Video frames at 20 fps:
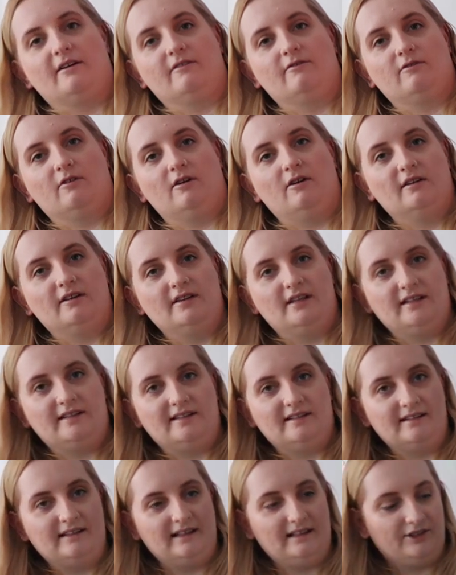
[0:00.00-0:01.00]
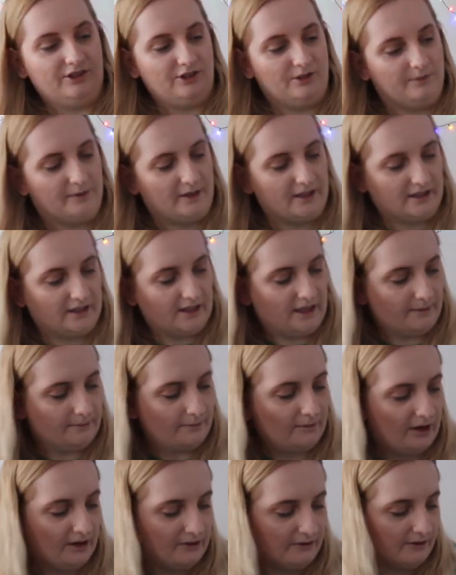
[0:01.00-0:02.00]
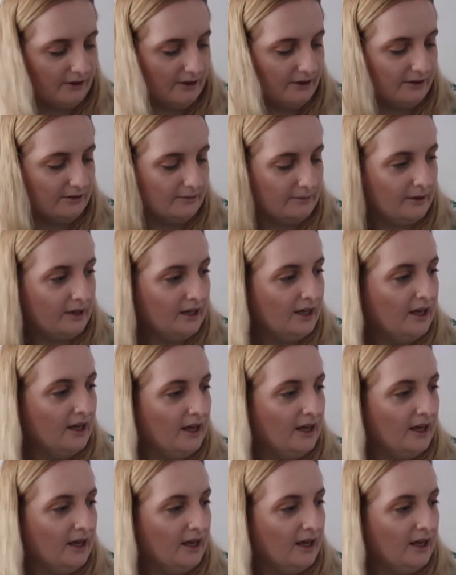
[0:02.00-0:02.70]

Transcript: What, this has literally been in my room